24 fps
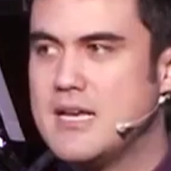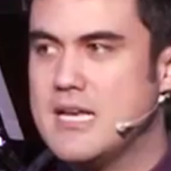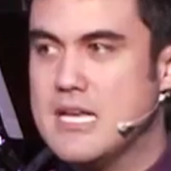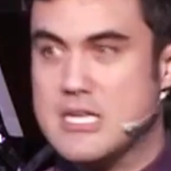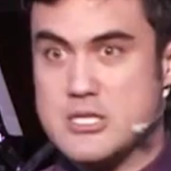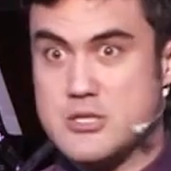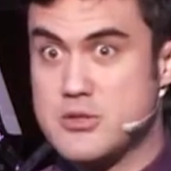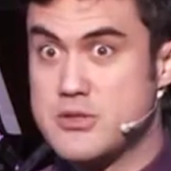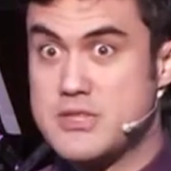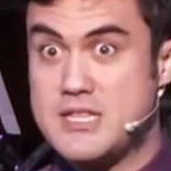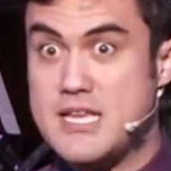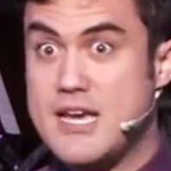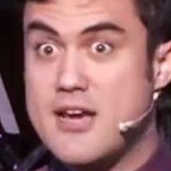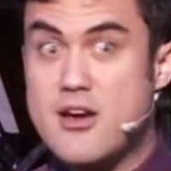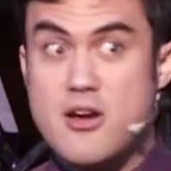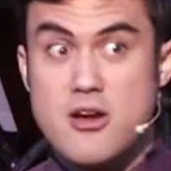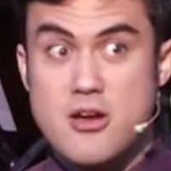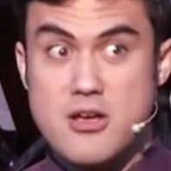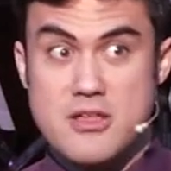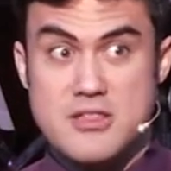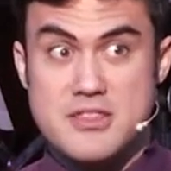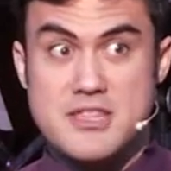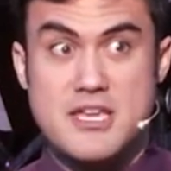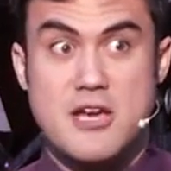So their
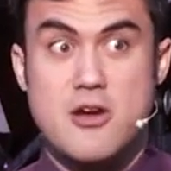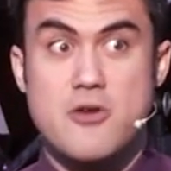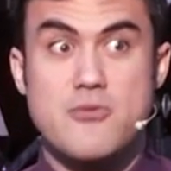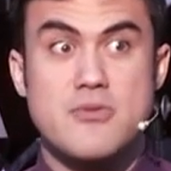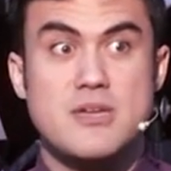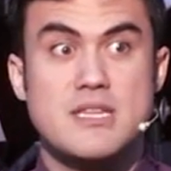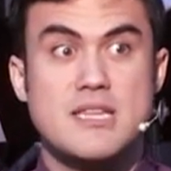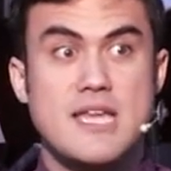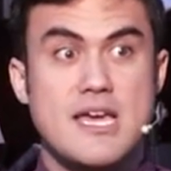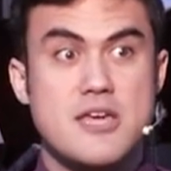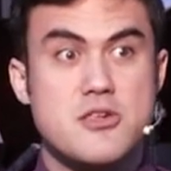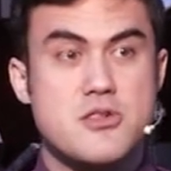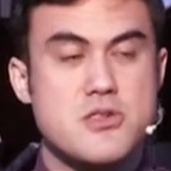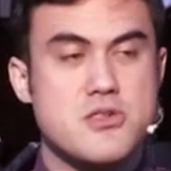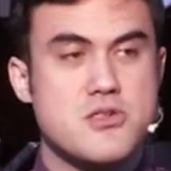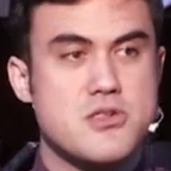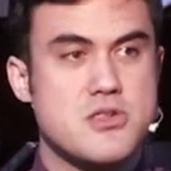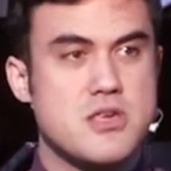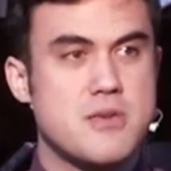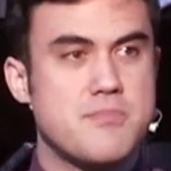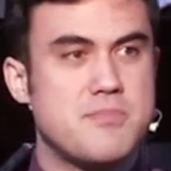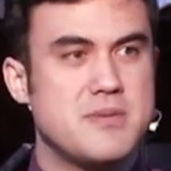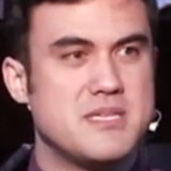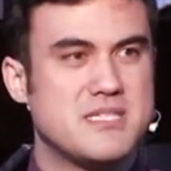
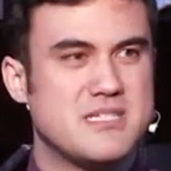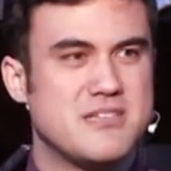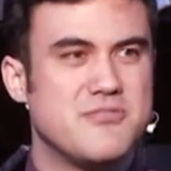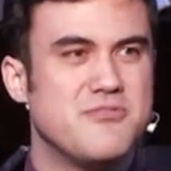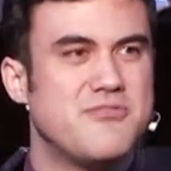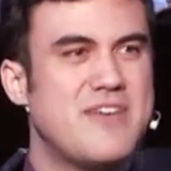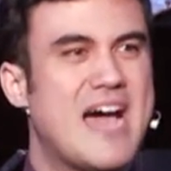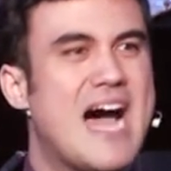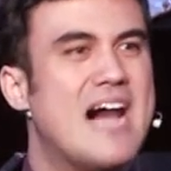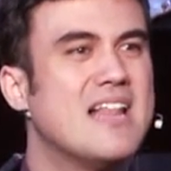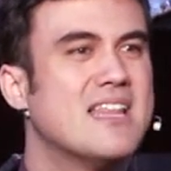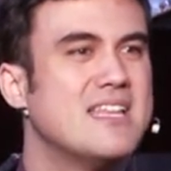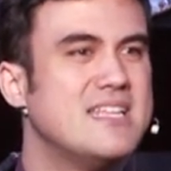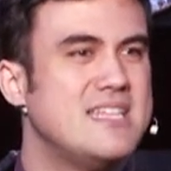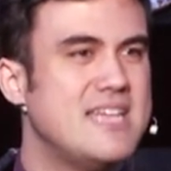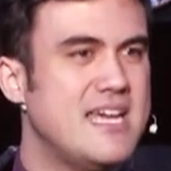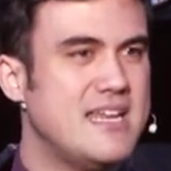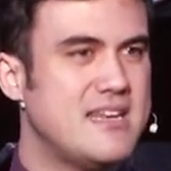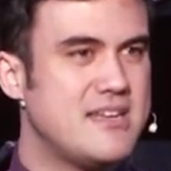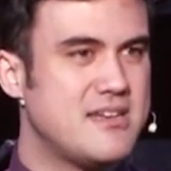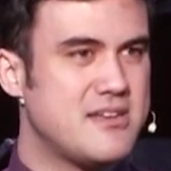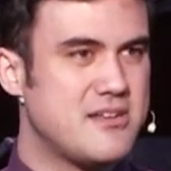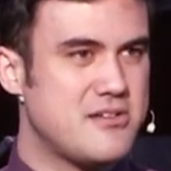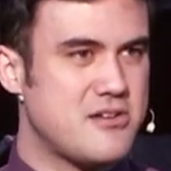relationship is
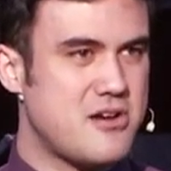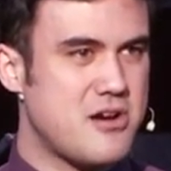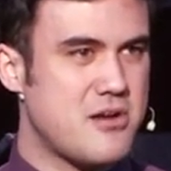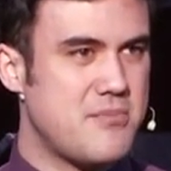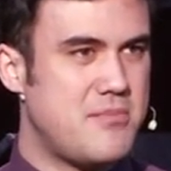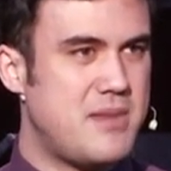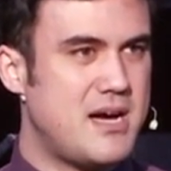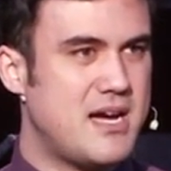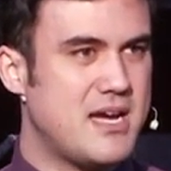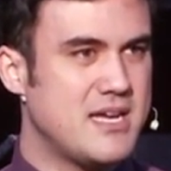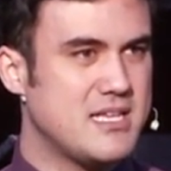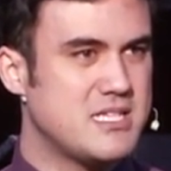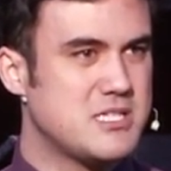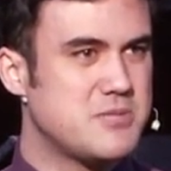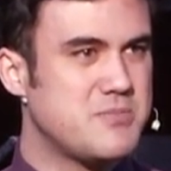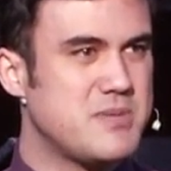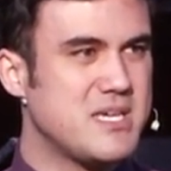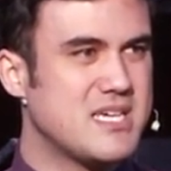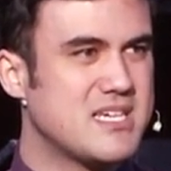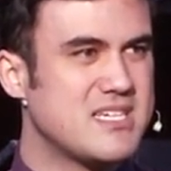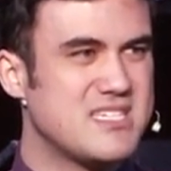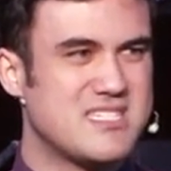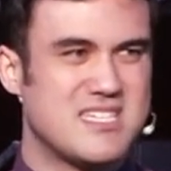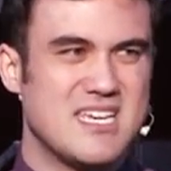invalidated in our minds
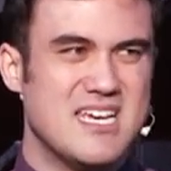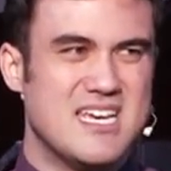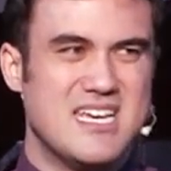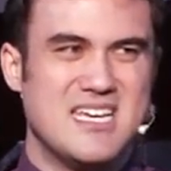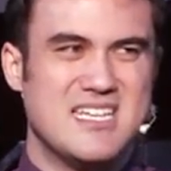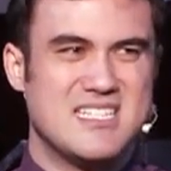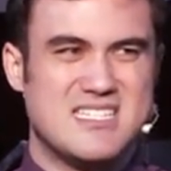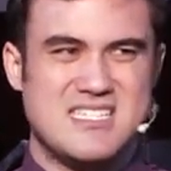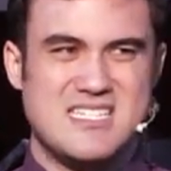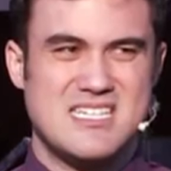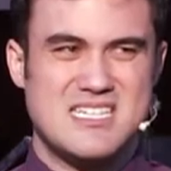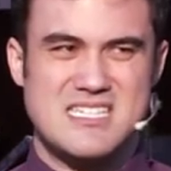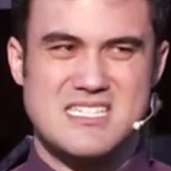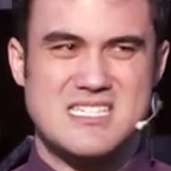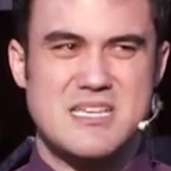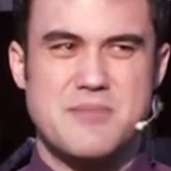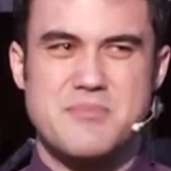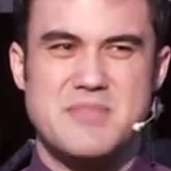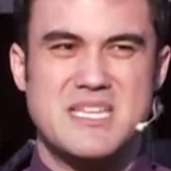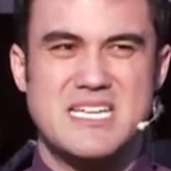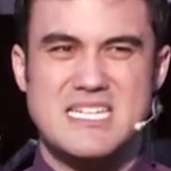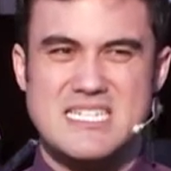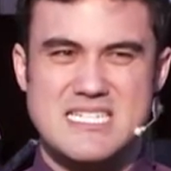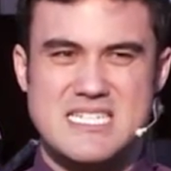because it's
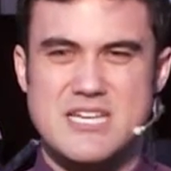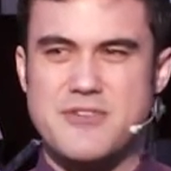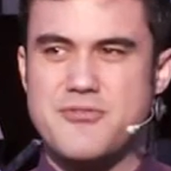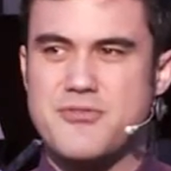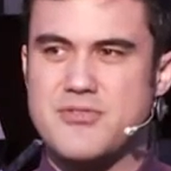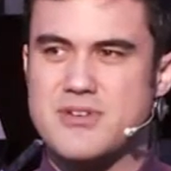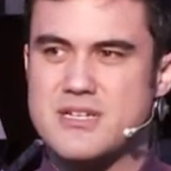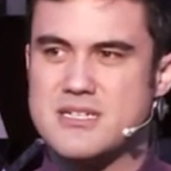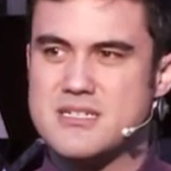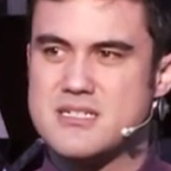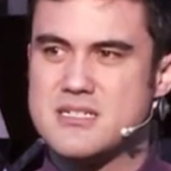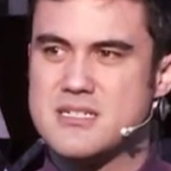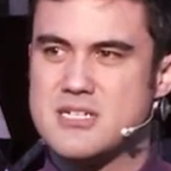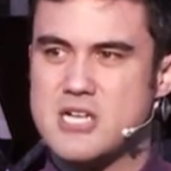something different.